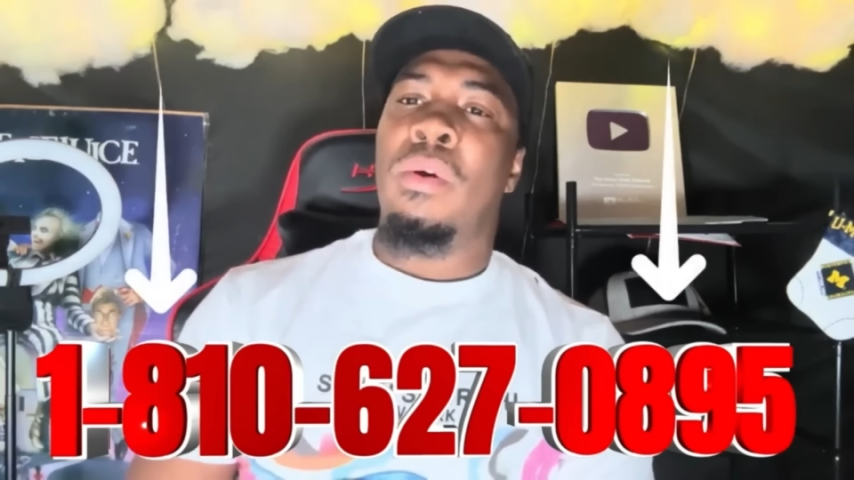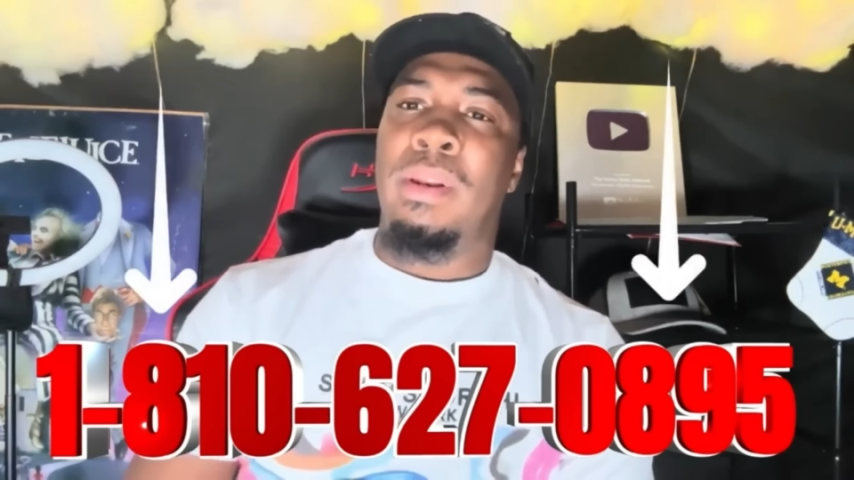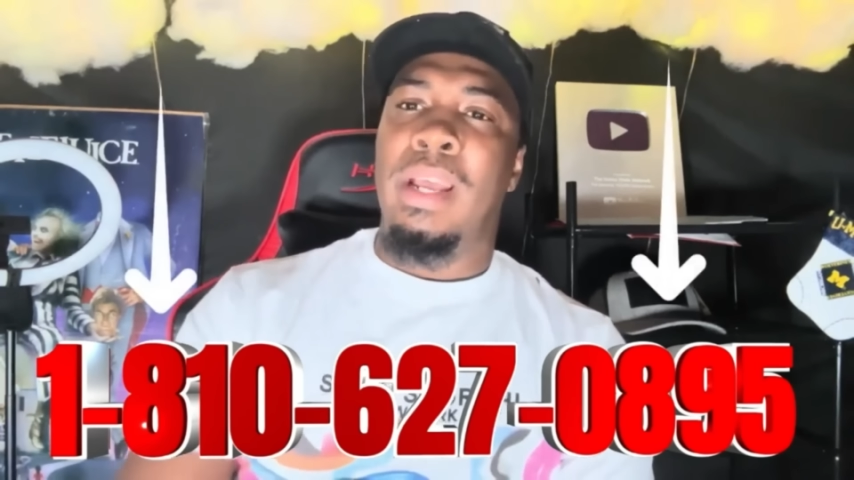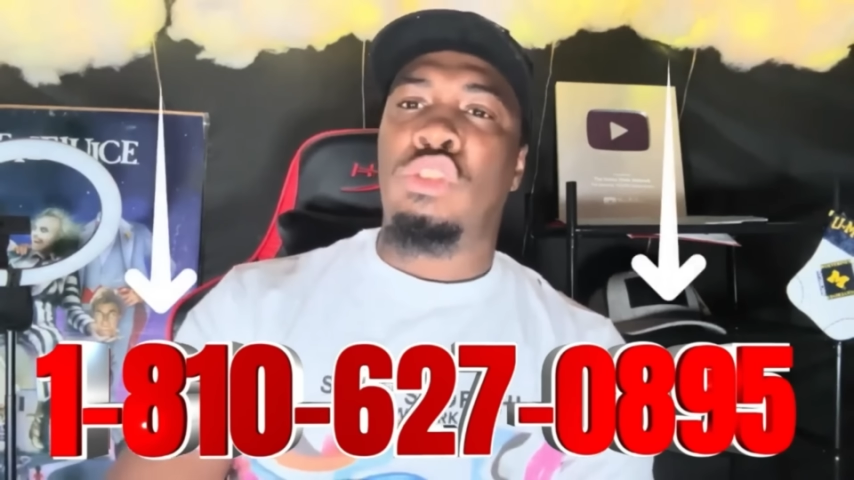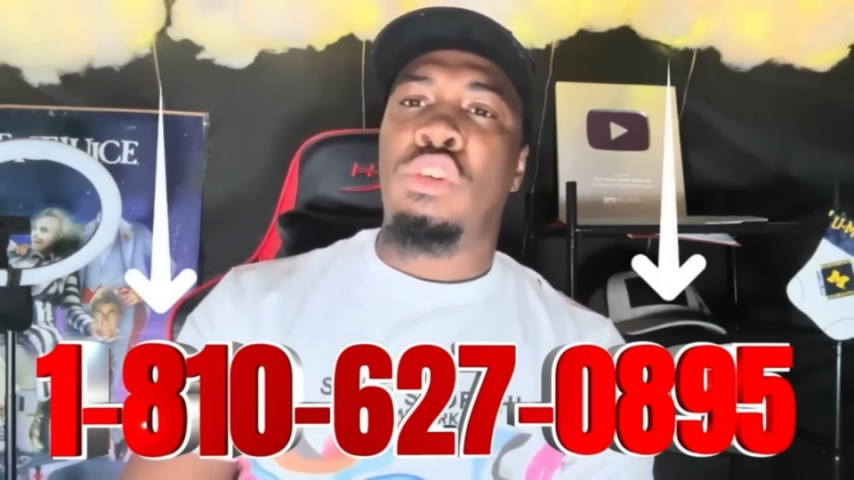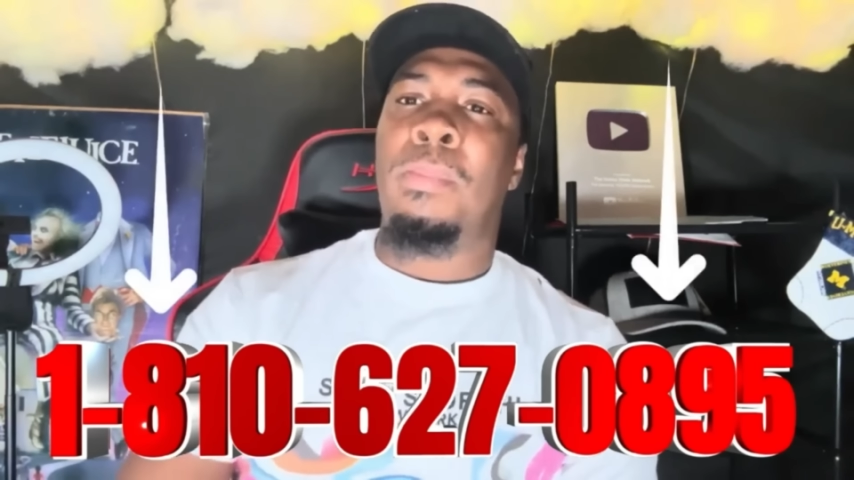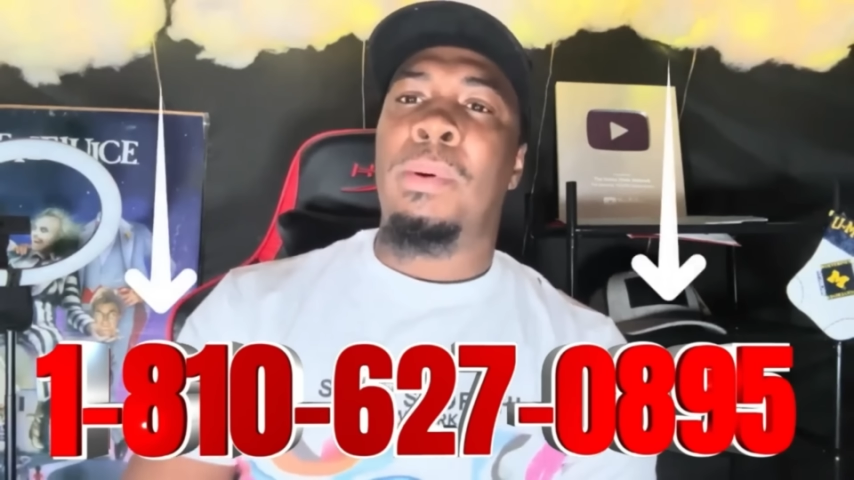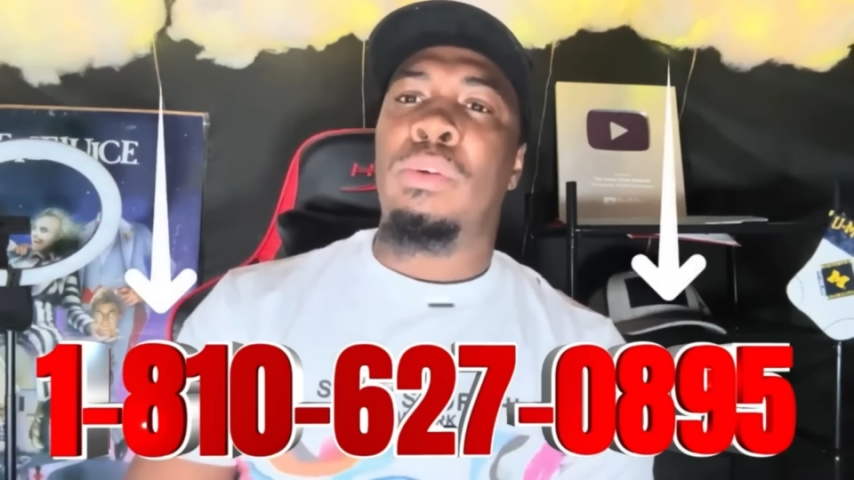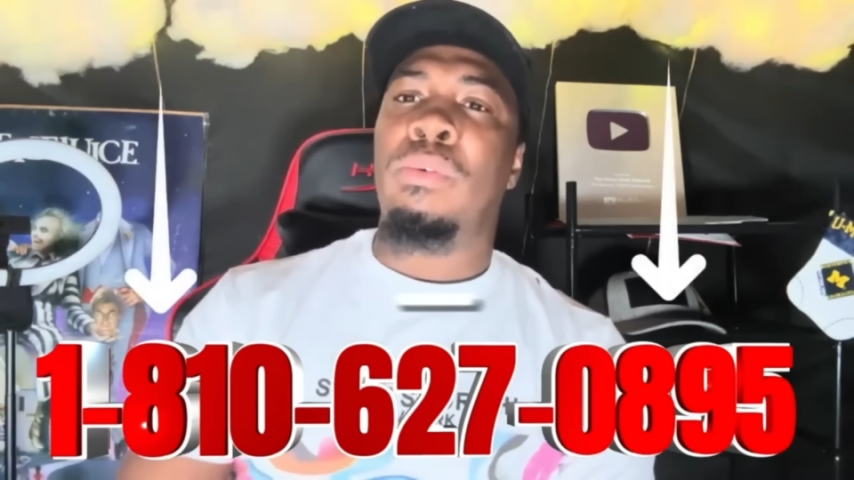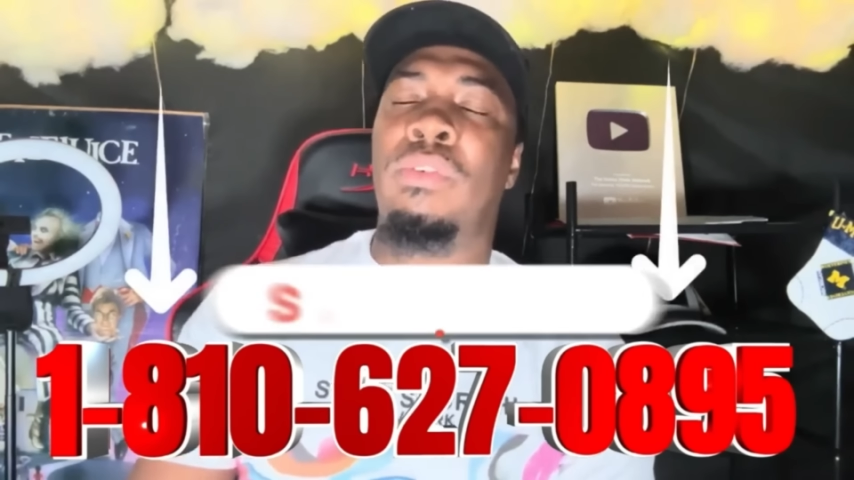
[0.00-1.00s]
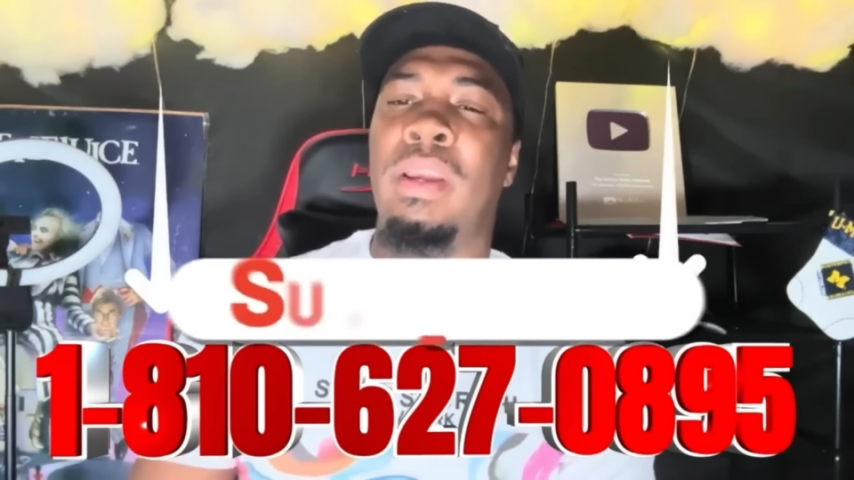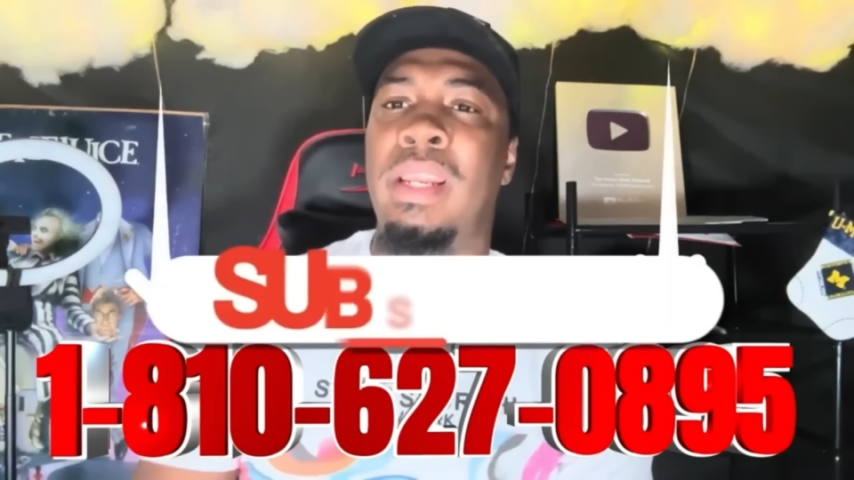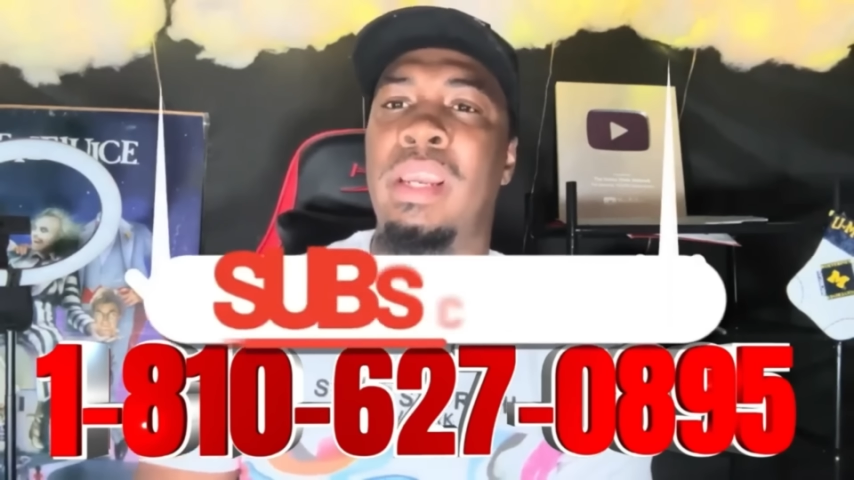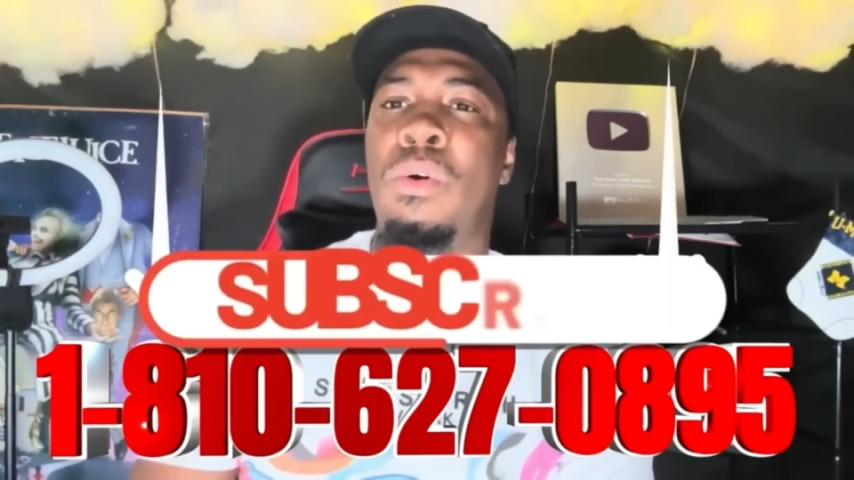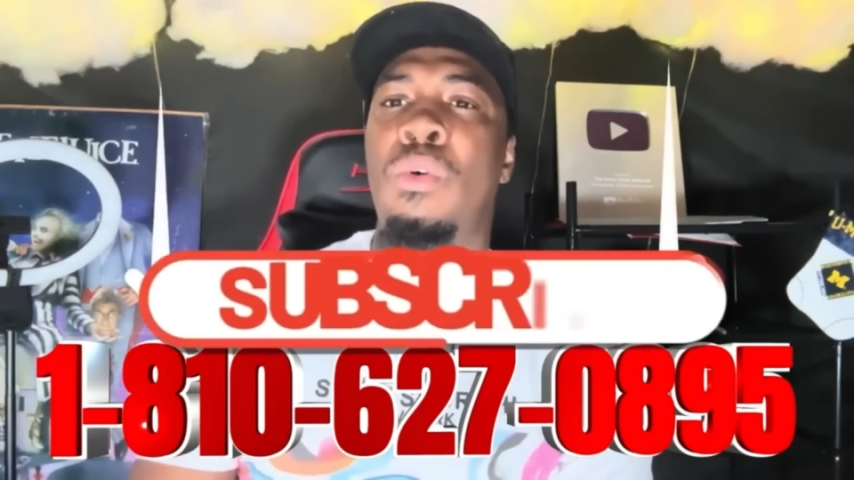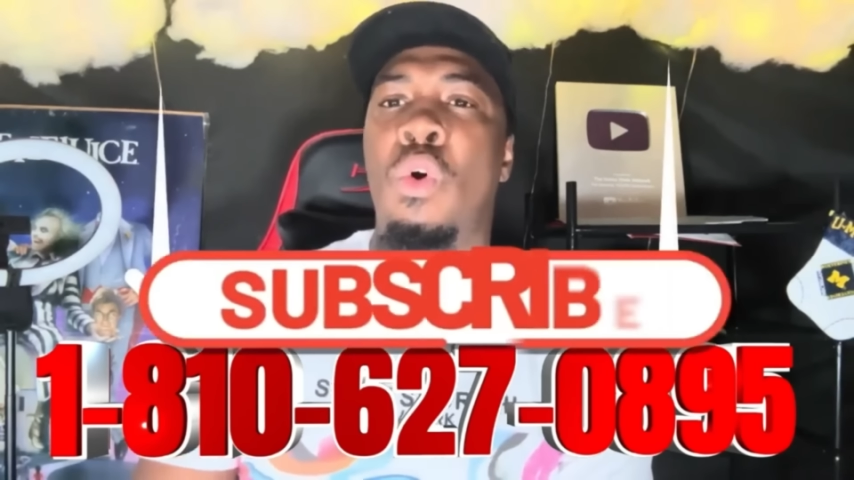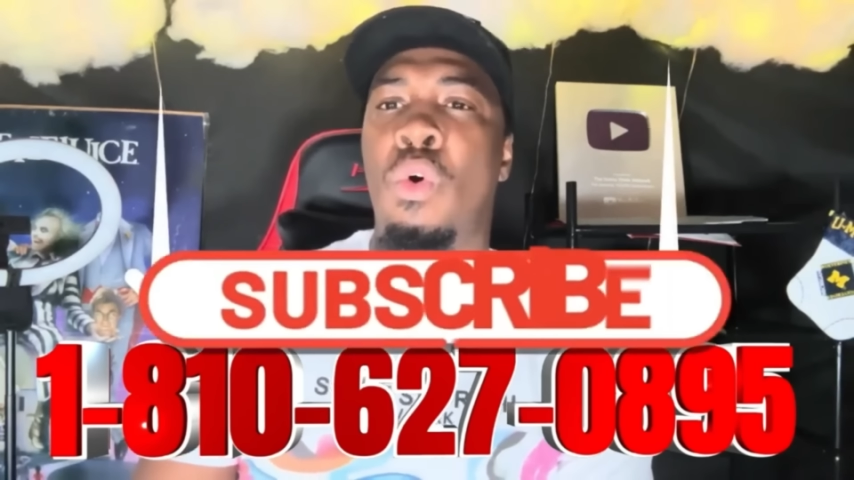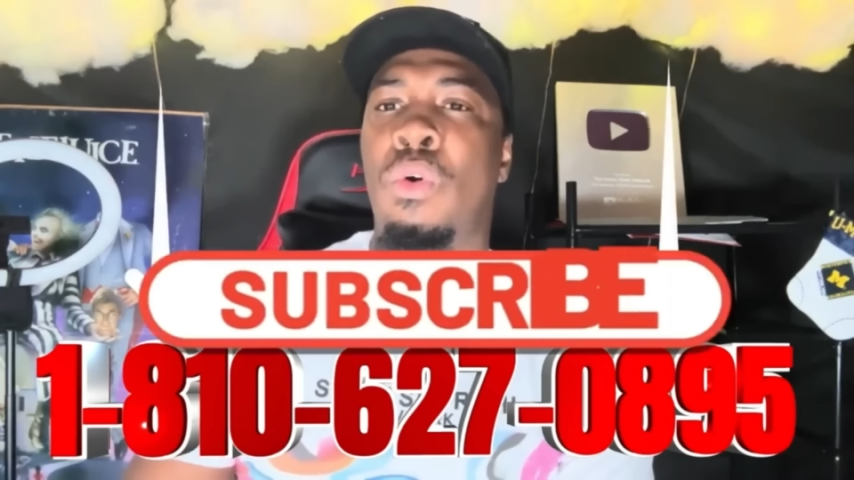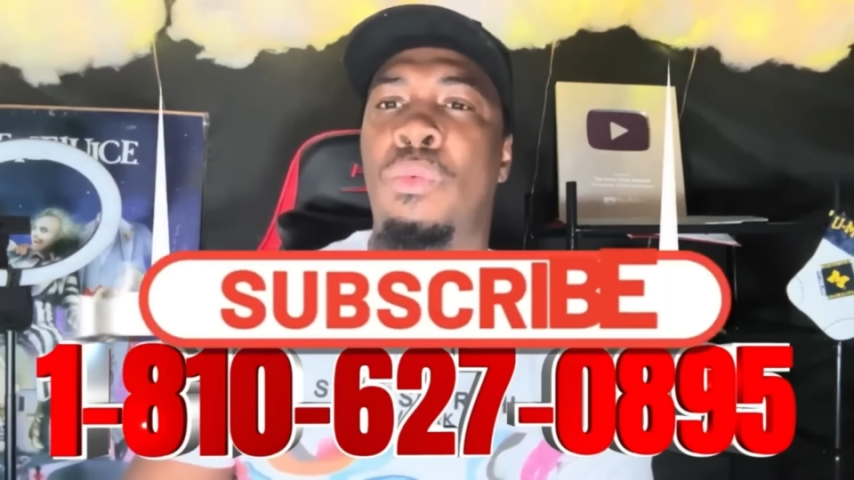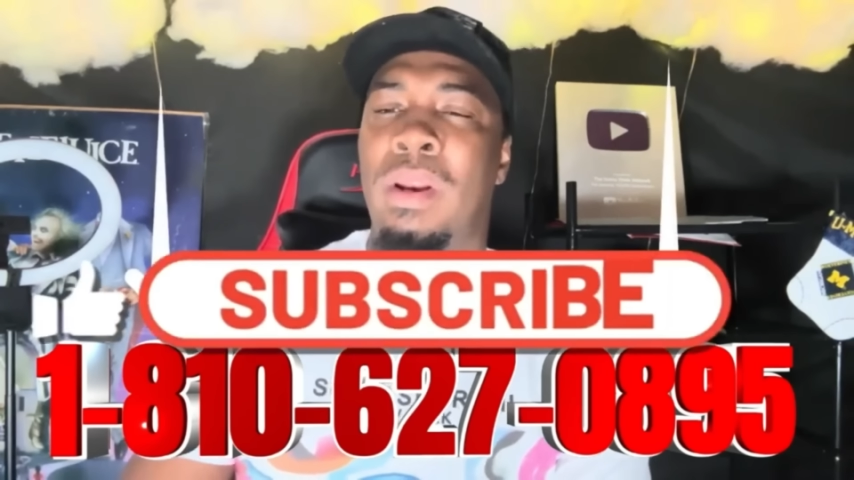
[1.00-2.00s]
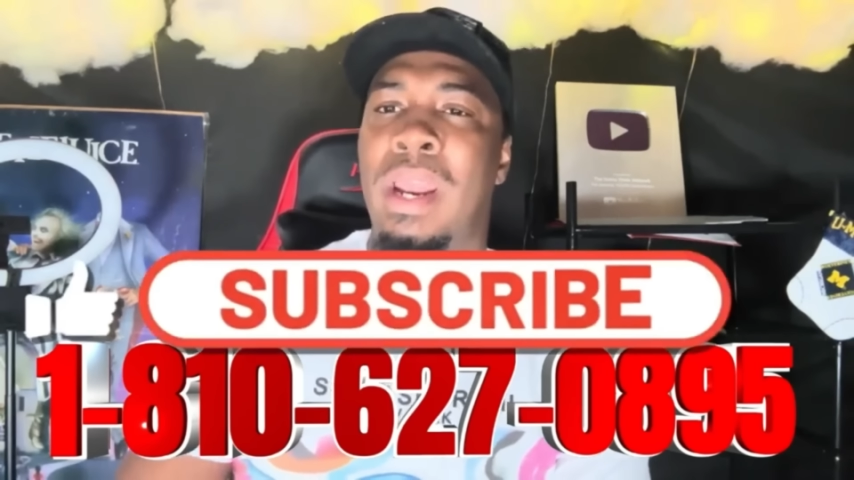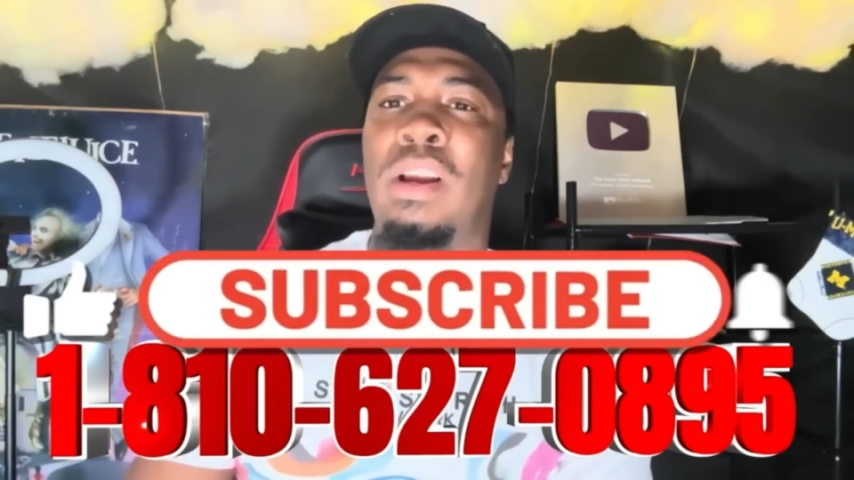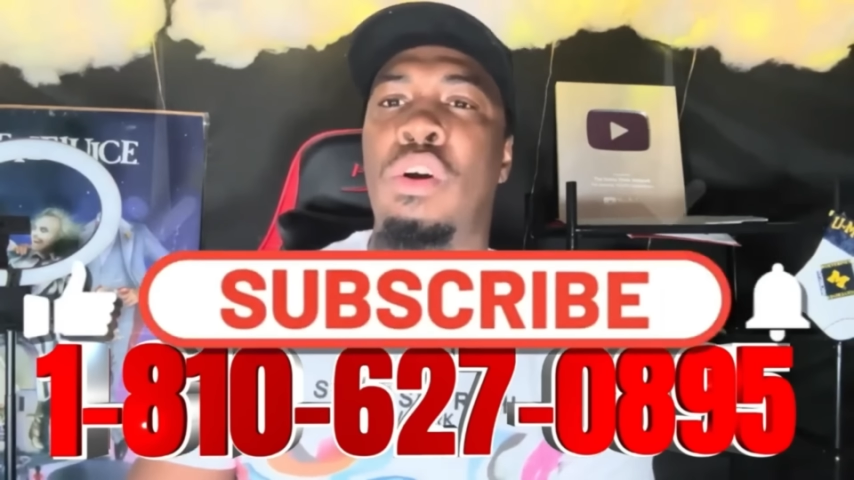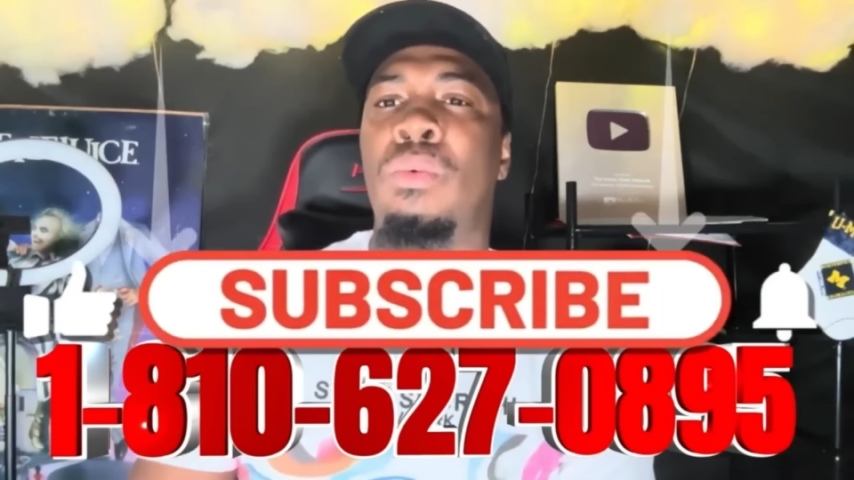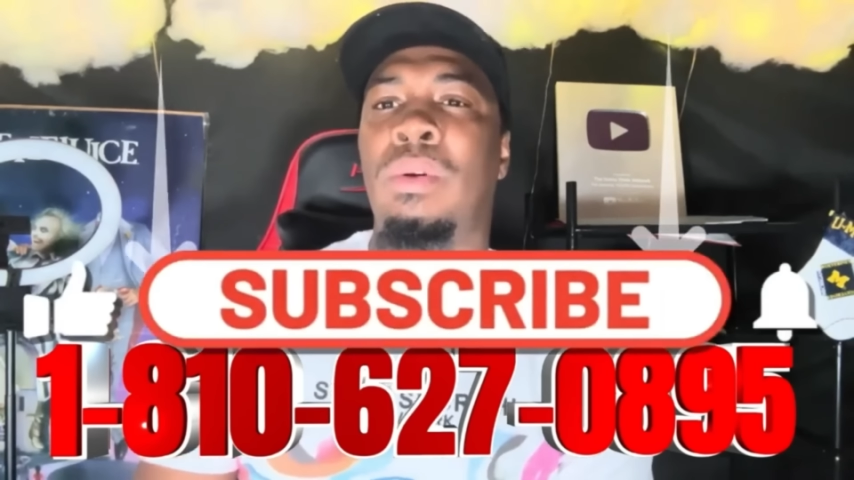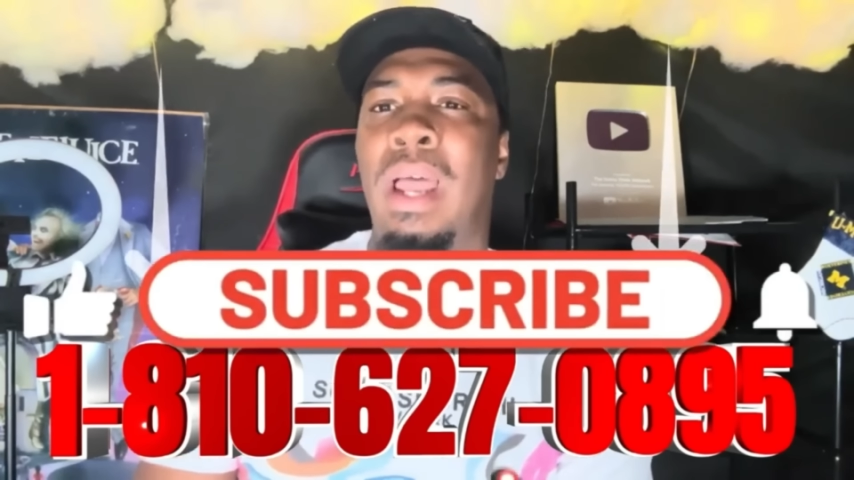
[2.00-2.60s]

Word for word: when I drop a new video or when I go